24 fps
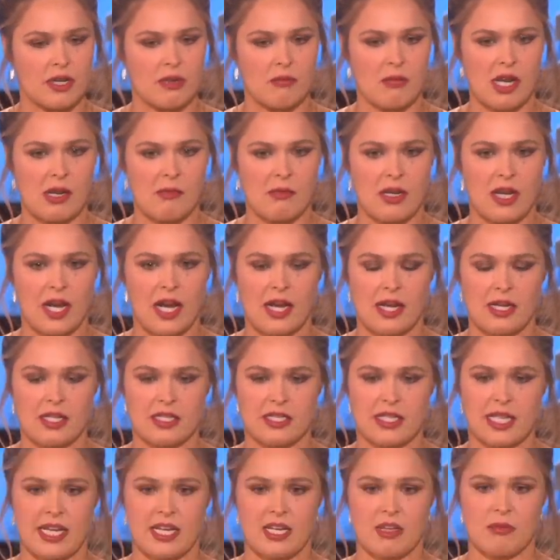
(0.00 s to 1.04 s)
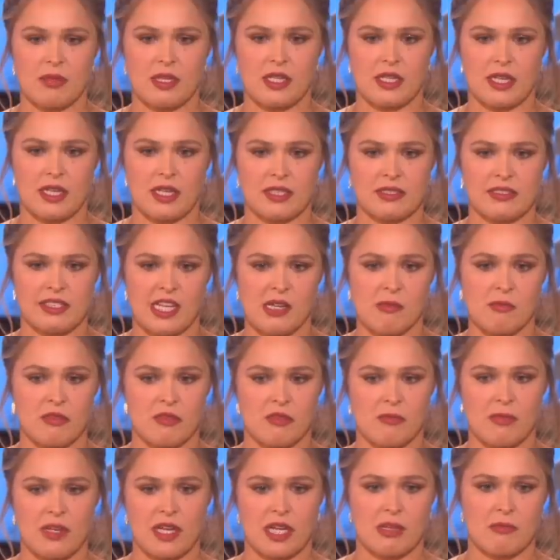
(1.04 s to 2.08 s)
and maybe I just had to be that
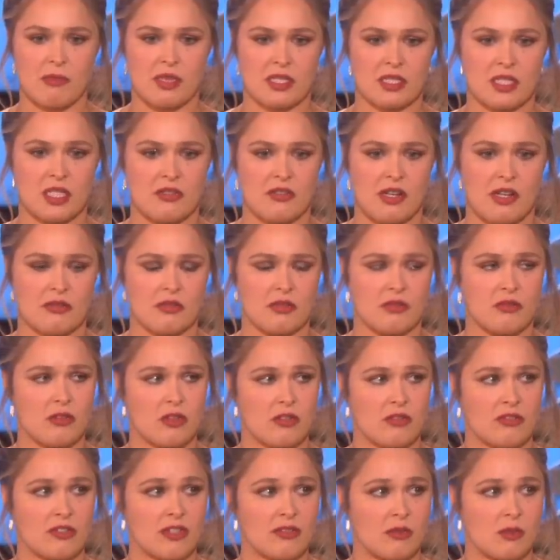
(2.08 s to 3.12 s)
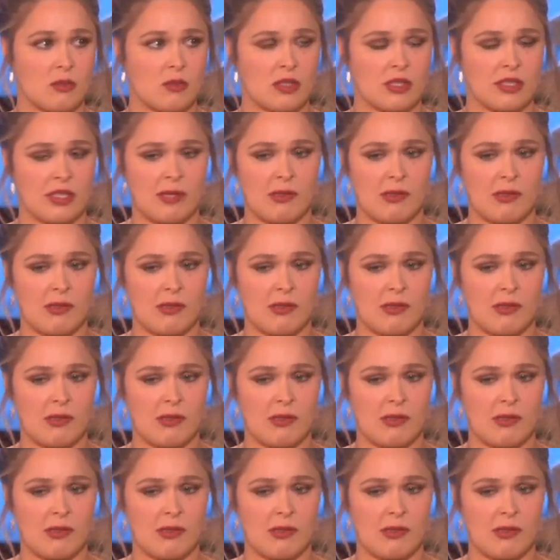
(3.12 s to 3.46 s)
example of picking myself off the floor for everyone,